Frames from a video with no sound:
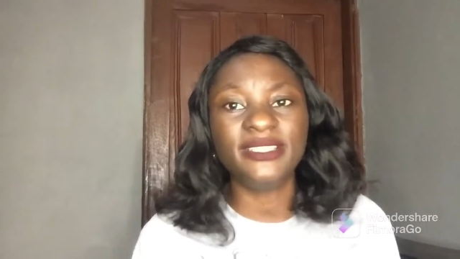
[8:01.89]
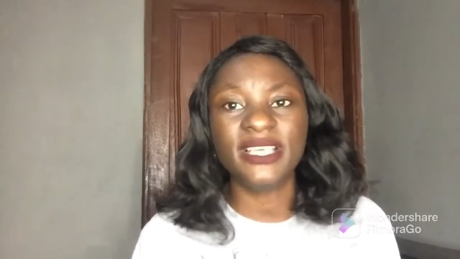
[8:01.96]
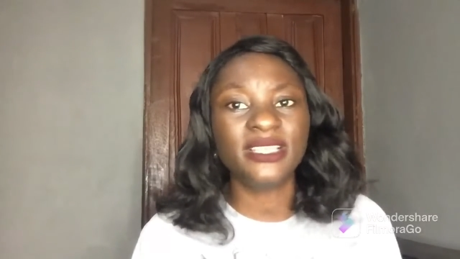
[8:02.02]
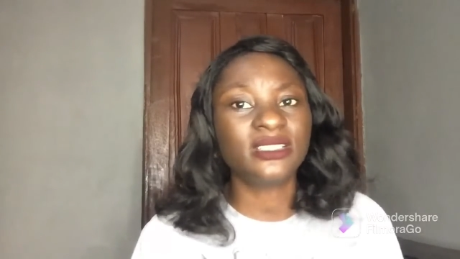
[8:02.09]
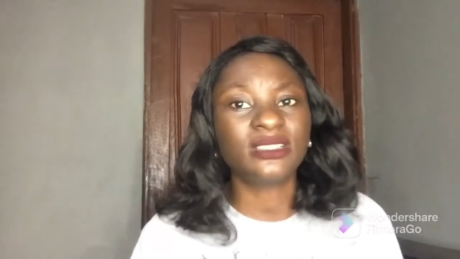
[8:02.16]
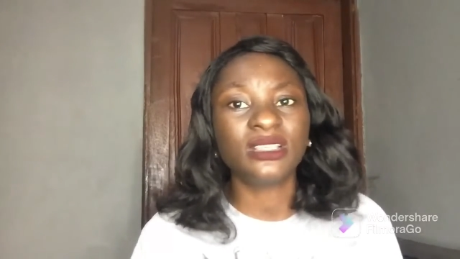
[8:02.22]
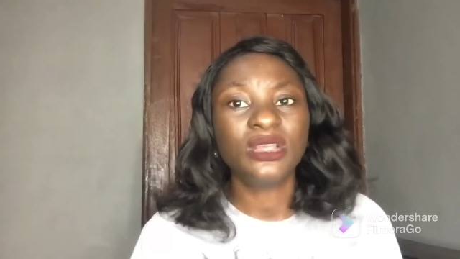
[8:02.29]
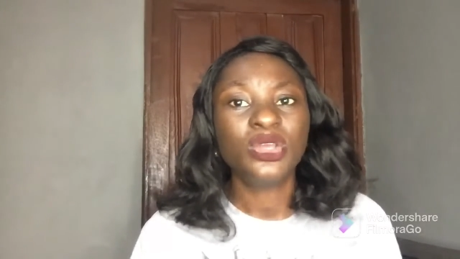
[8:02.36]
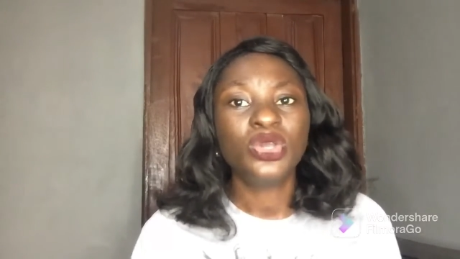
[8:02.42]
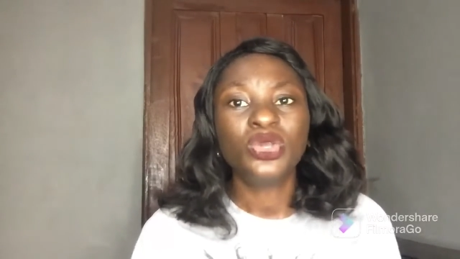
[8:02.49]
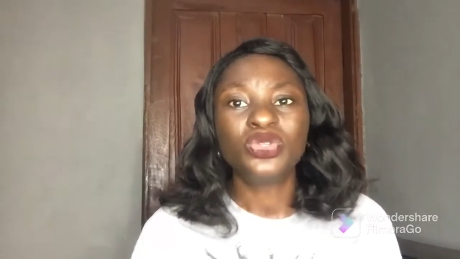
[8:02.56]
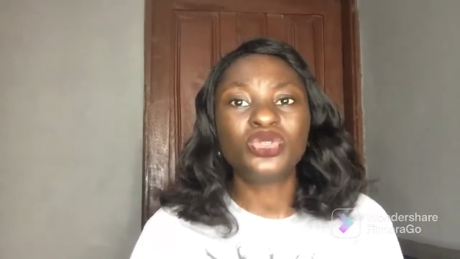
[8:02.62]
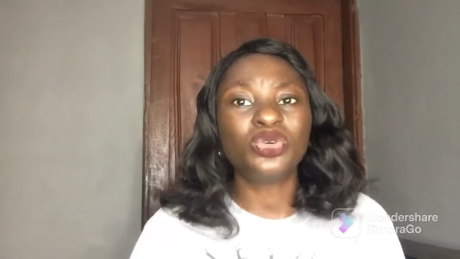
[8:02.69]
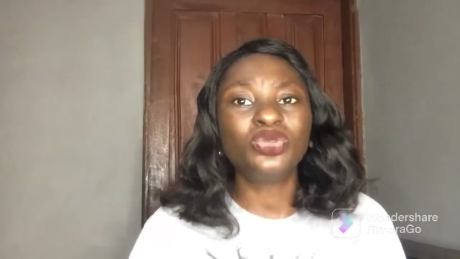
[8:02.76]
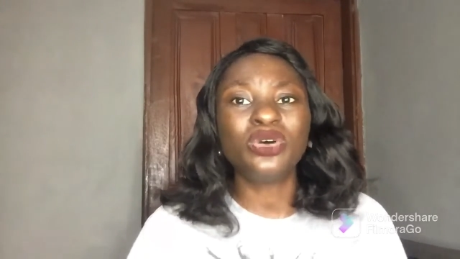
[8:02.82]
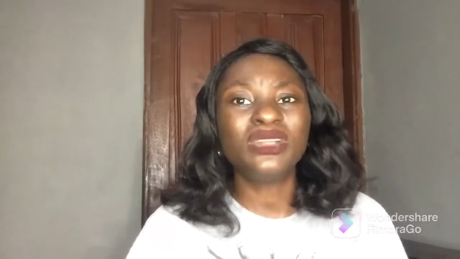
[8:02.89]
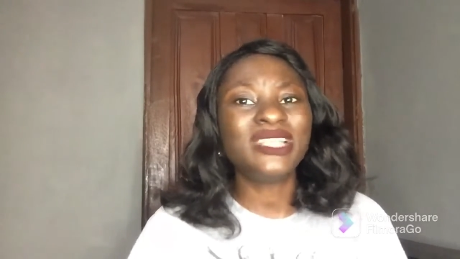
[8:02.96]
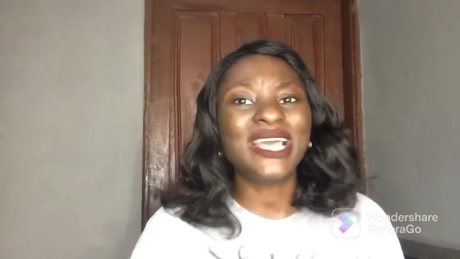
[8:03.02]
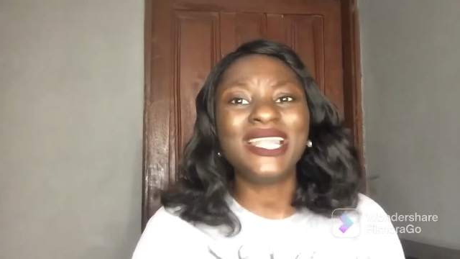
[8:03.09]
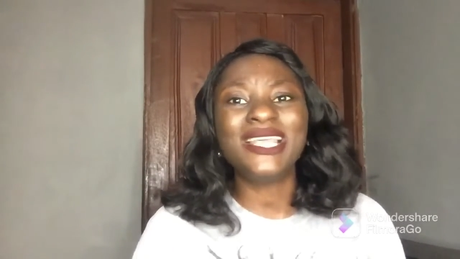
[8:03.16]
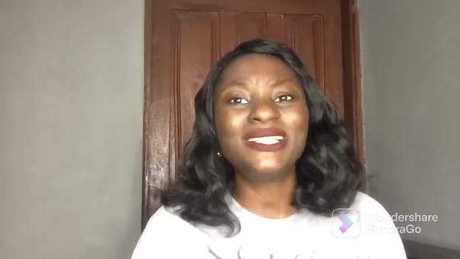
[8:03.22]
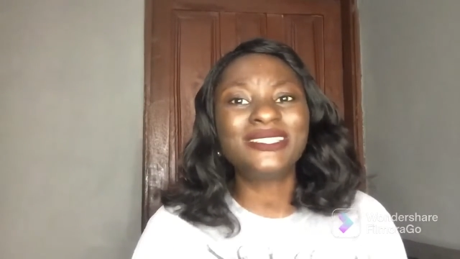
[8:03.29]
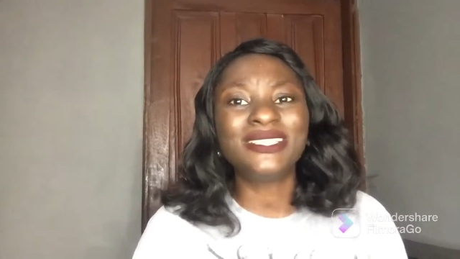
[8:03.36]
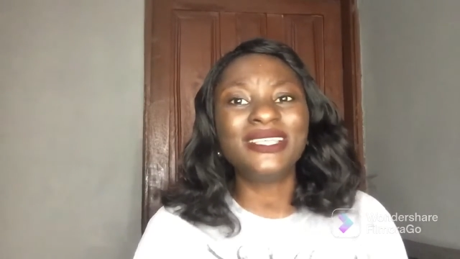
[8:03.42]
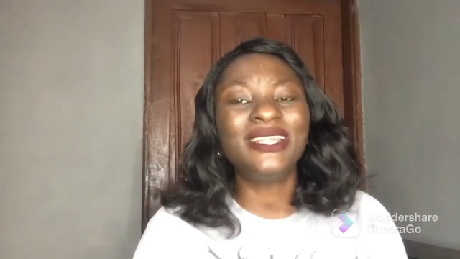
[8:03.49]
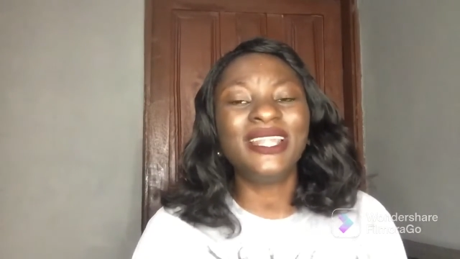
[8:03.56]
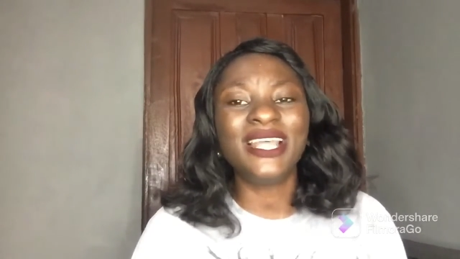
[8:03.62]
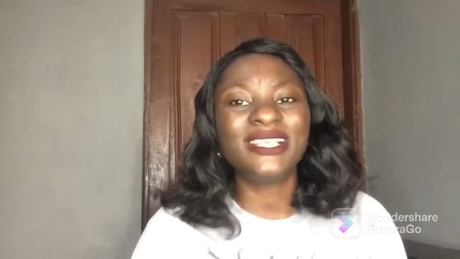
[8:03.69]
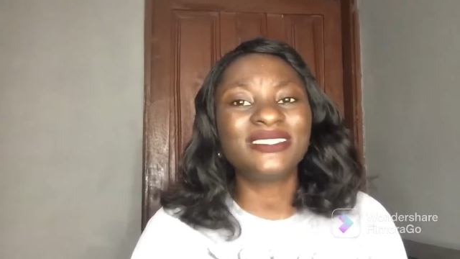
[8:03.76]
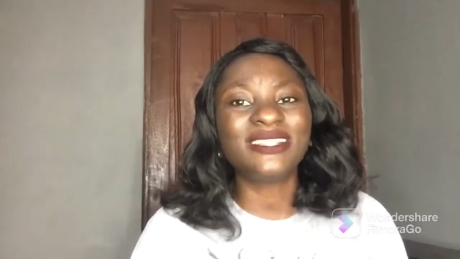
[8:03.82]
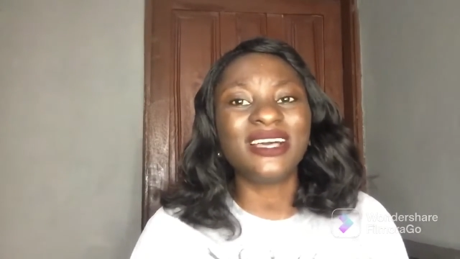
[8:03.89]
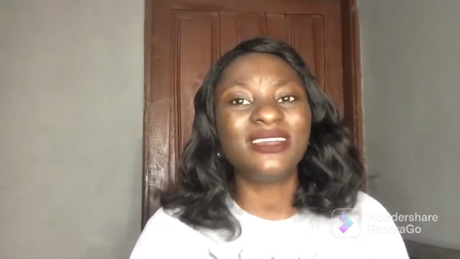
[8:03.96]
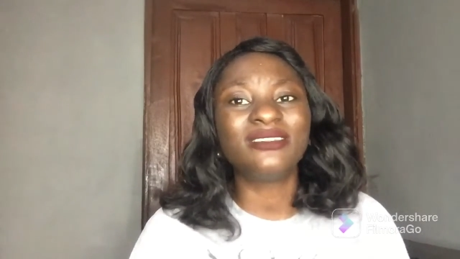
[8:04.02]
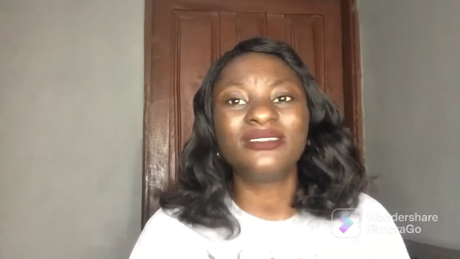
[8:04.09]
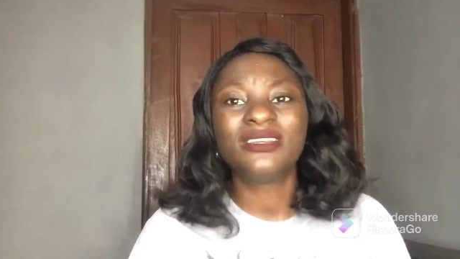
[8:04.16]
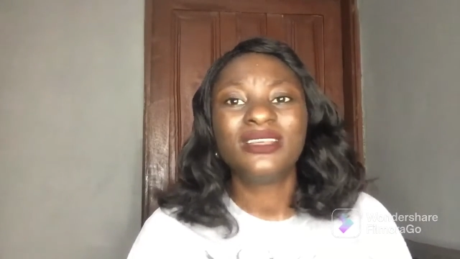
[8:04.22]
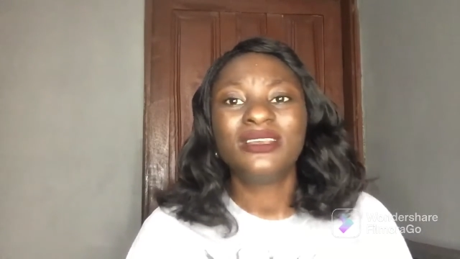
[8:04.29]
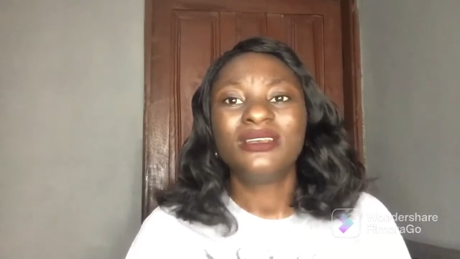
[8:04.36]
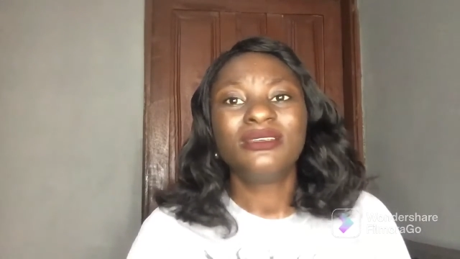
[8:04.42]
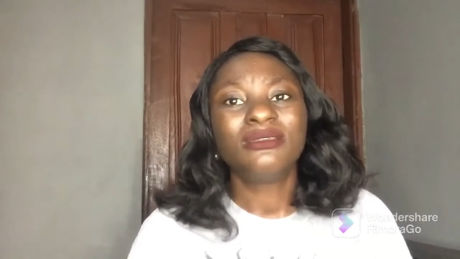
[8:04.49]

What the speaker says: Yes, so don't anything less than